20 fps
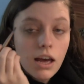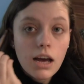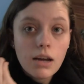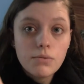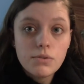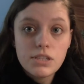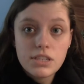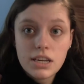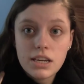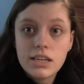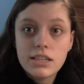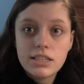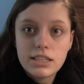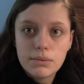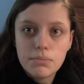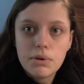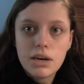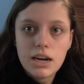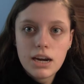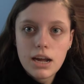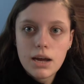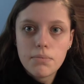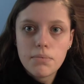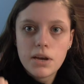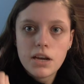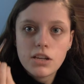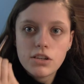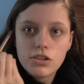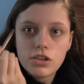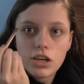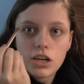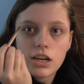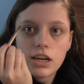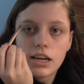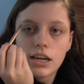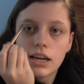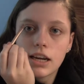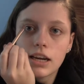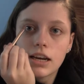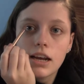I'm just going to deepen it up and
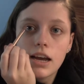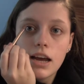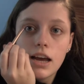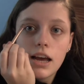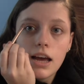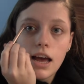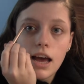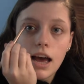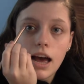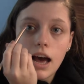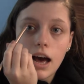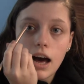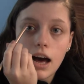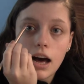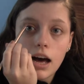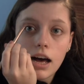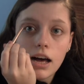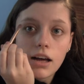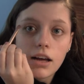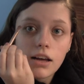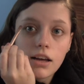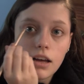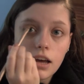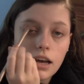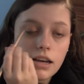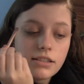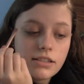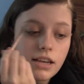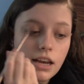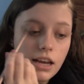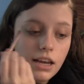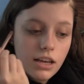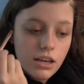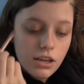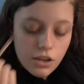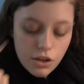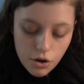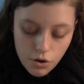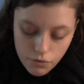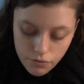darken it as I
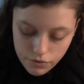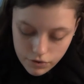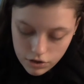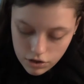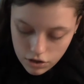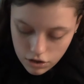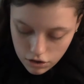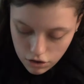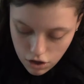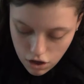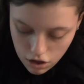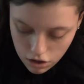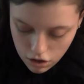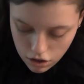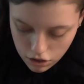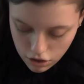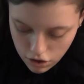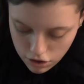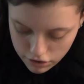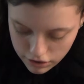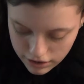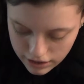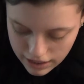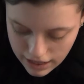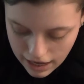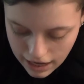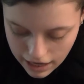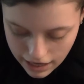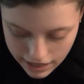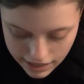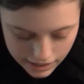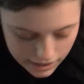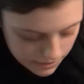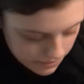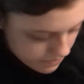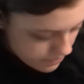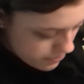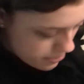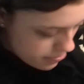go further along the eye.